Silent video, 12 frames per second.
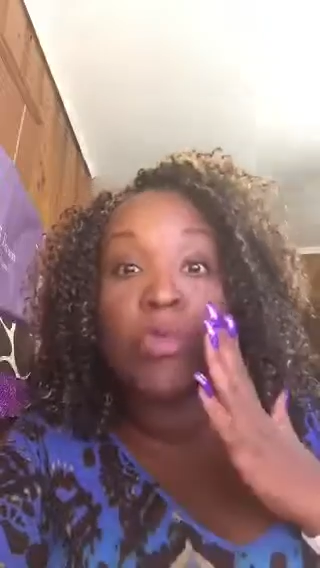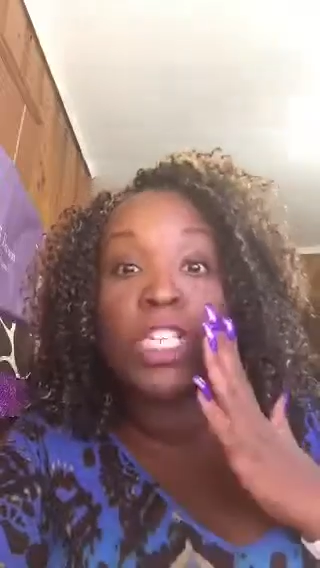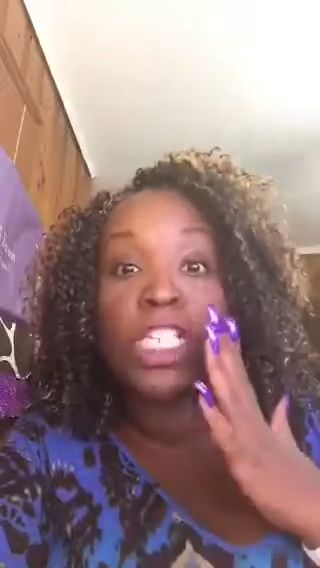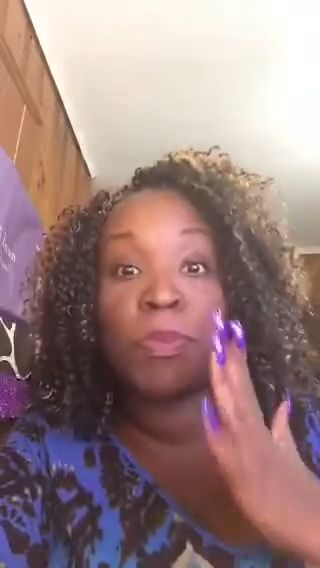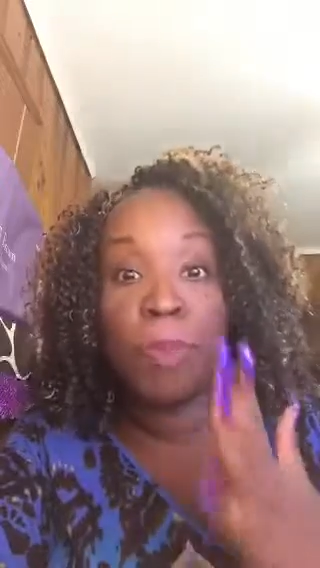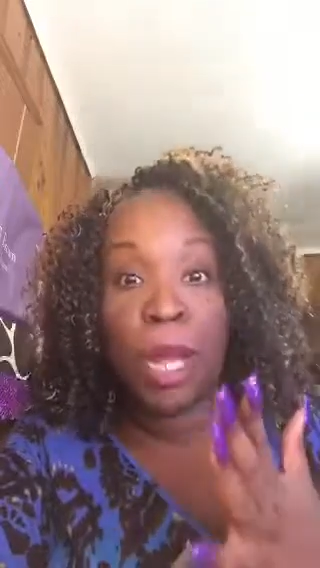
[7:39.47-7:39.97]

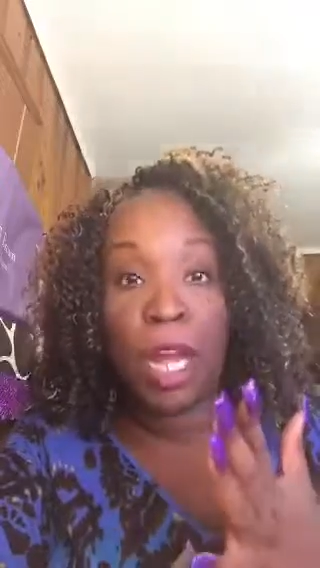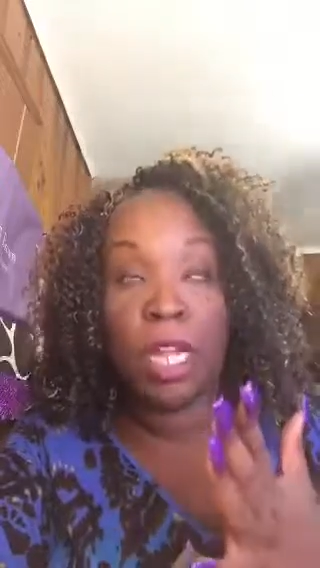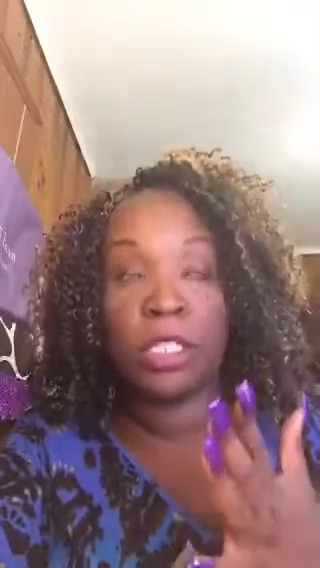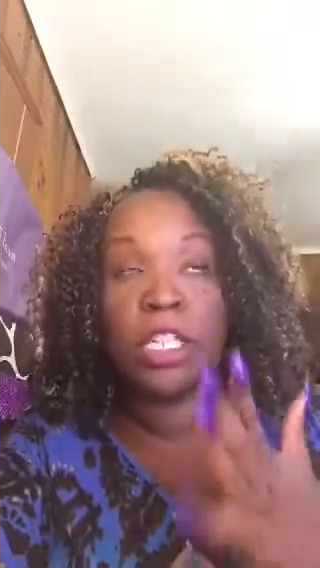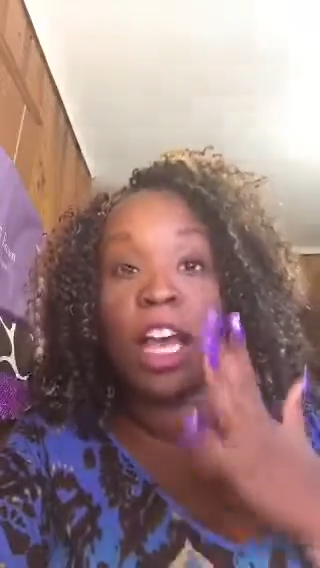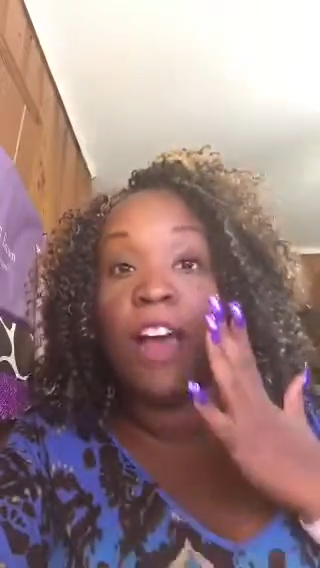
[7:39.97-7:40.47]

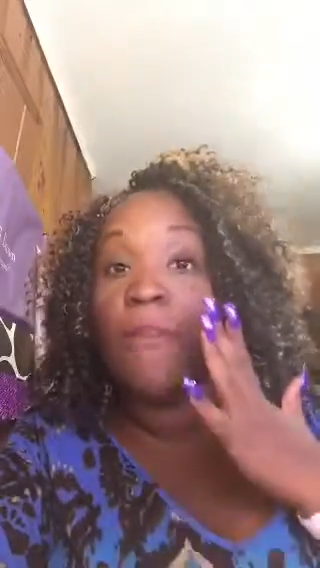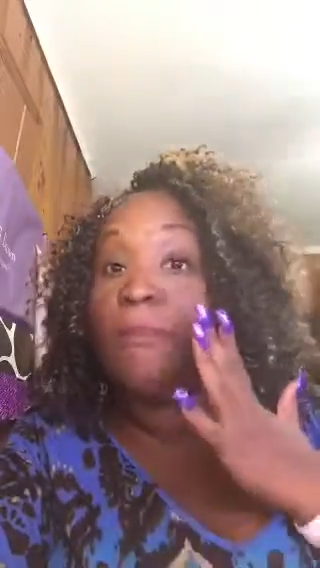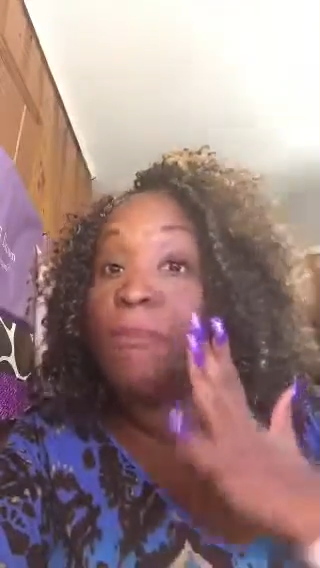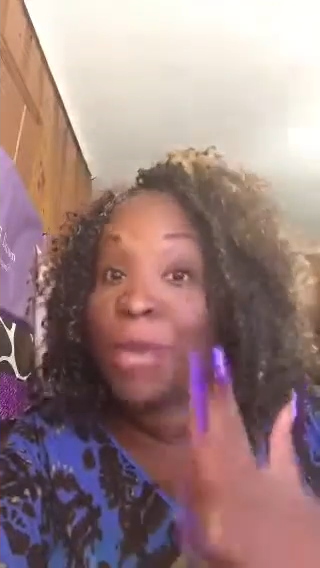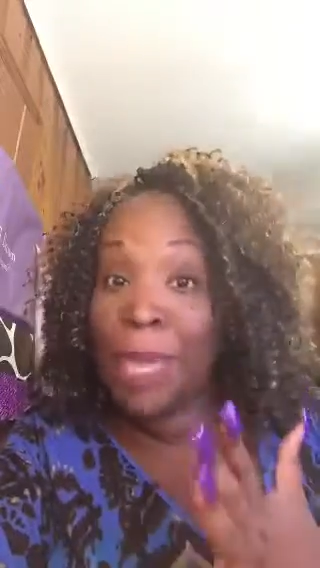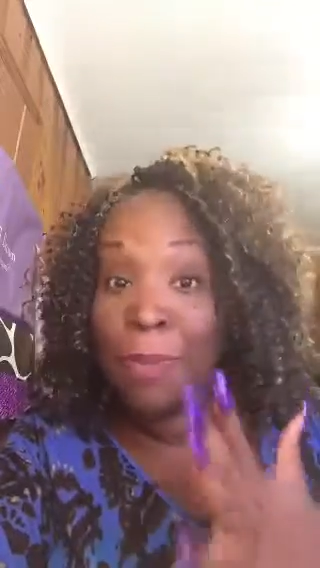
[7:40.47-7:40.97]
response of
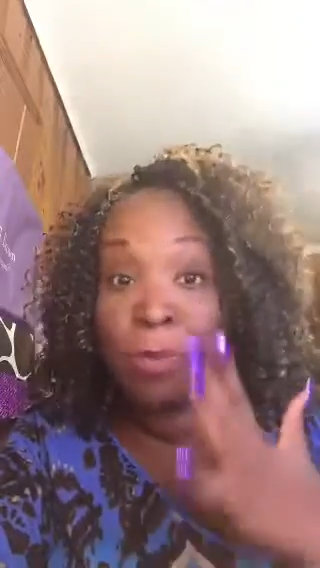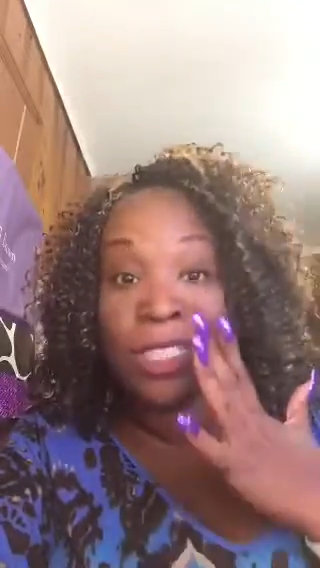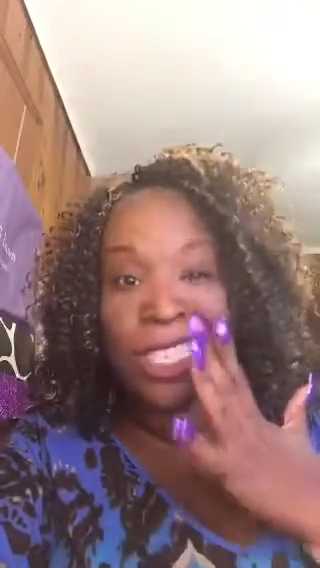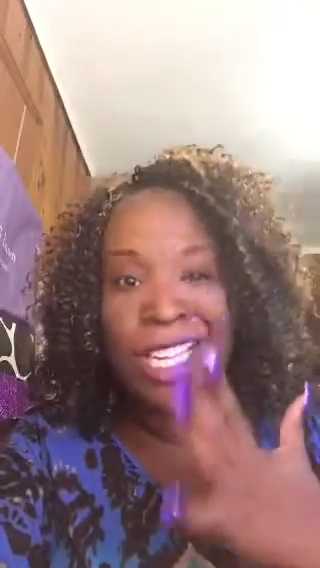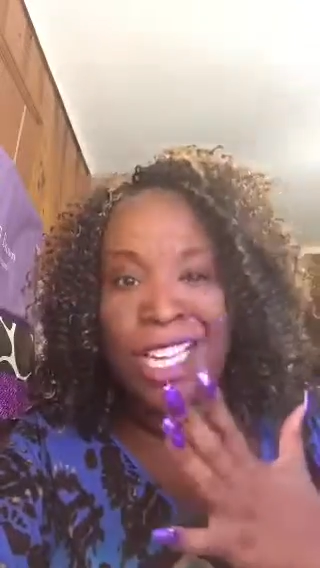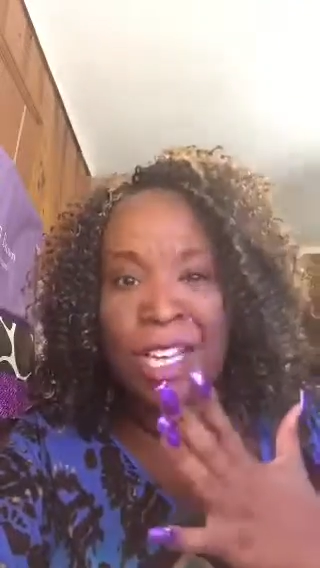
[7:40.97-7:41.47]
people
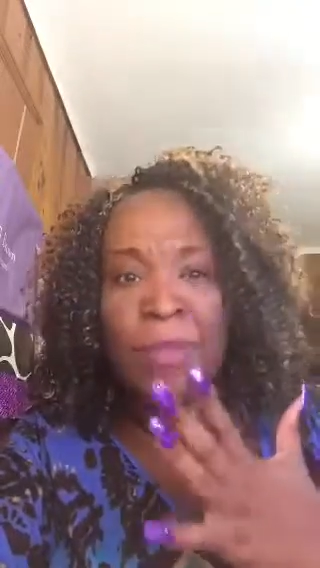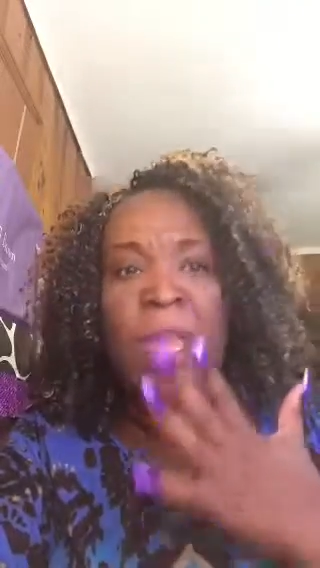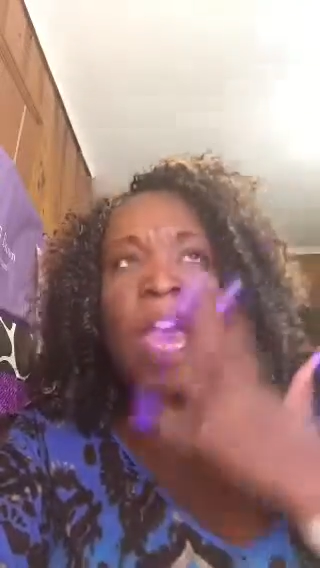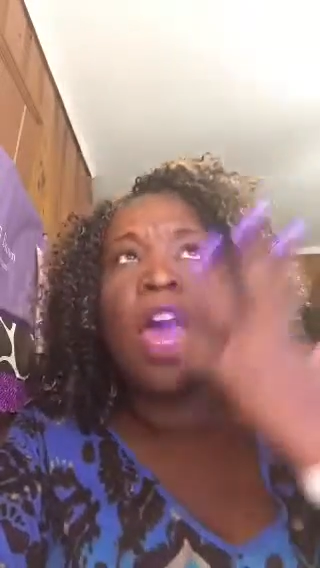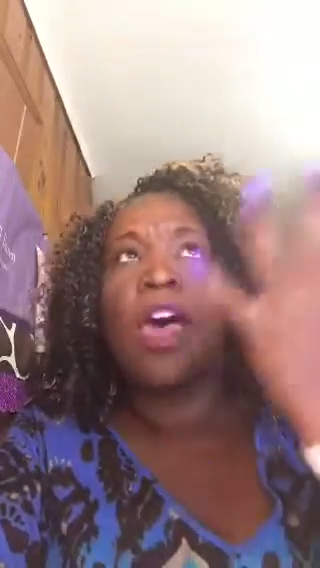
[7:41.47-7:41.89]
to come.